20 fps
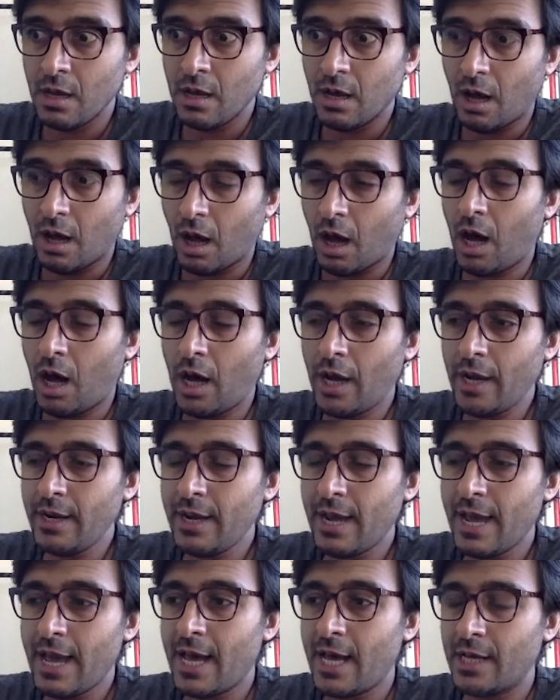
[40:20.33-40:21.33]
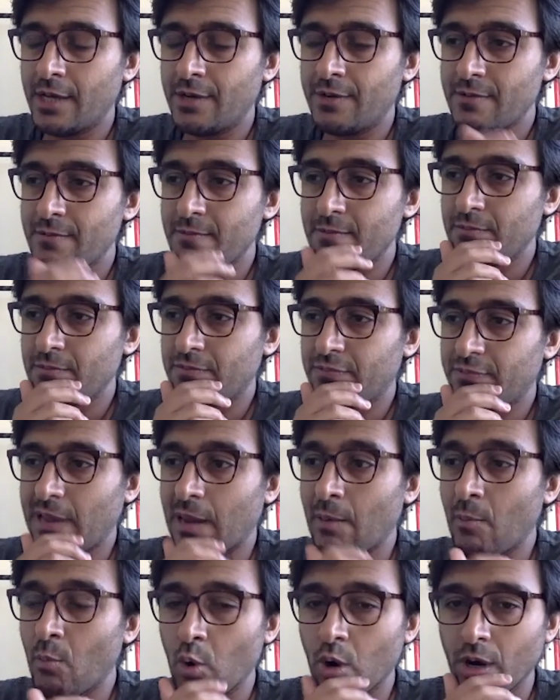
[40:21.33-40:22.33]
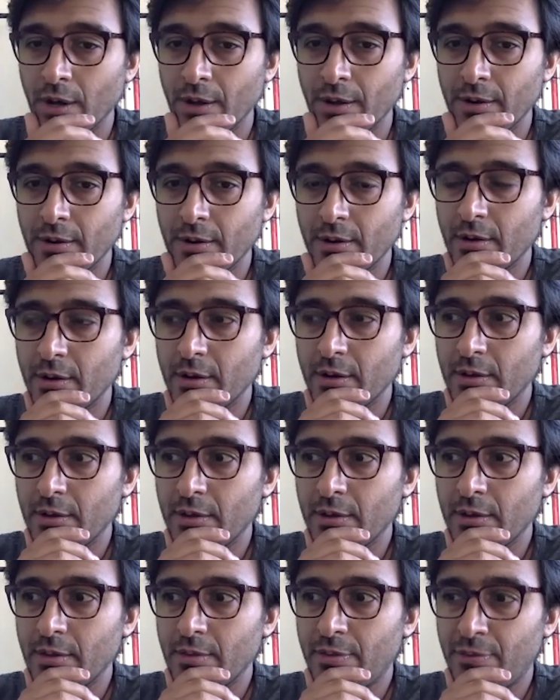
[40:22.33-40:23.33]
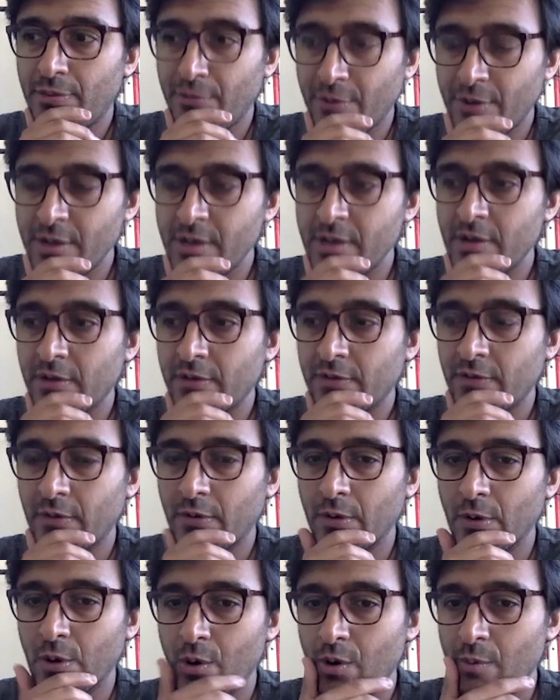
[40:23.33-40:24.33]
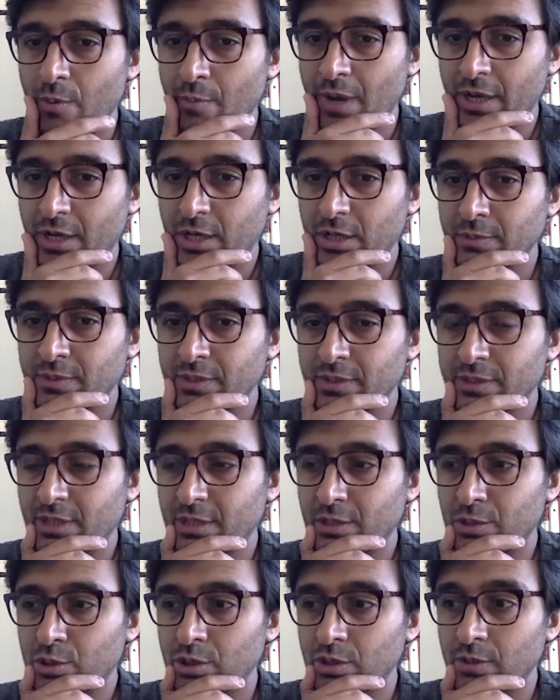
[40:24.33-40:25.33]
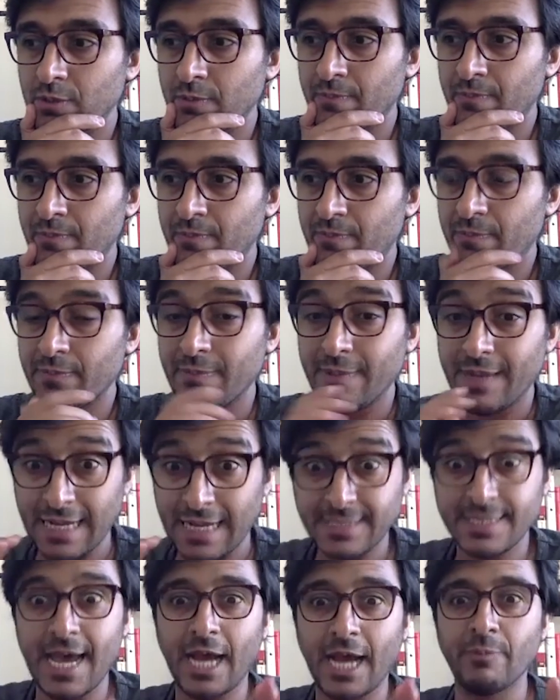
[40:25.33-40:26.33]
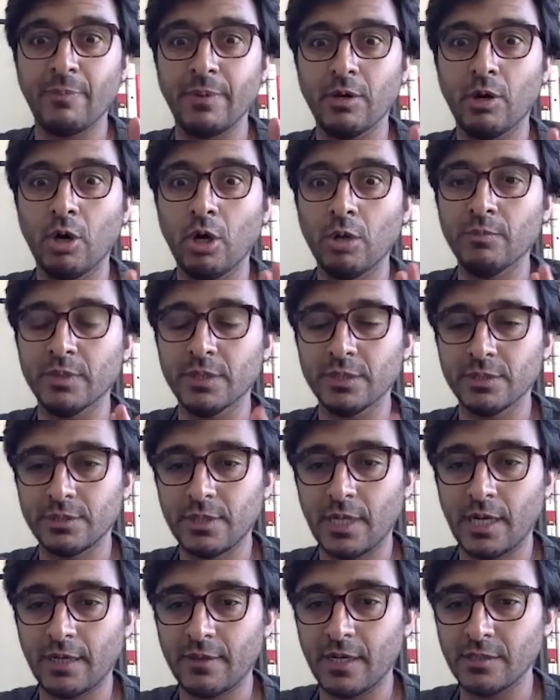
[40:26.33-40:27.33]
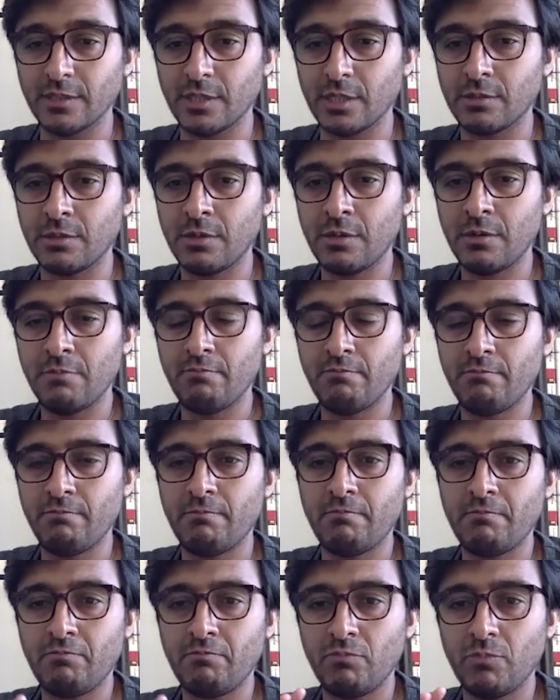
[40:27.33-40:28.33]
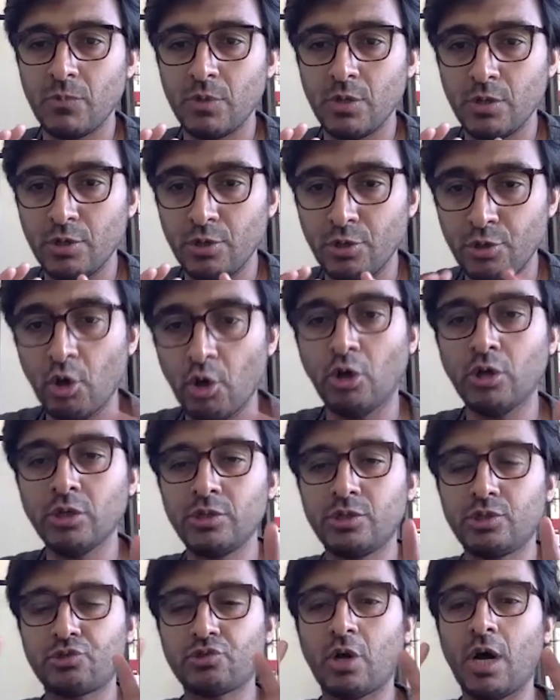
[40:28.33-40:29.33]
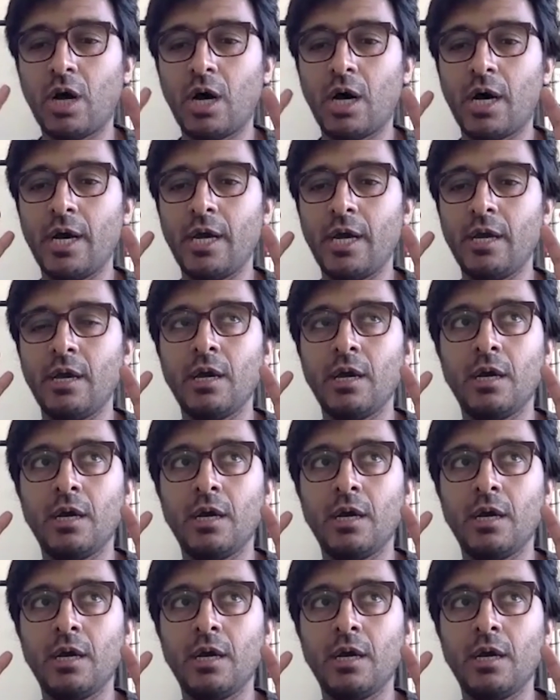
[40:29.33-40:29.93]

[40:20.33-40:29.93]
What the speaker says: I had someone 3 years ago on my comment section attack me almost like that. Says, don't try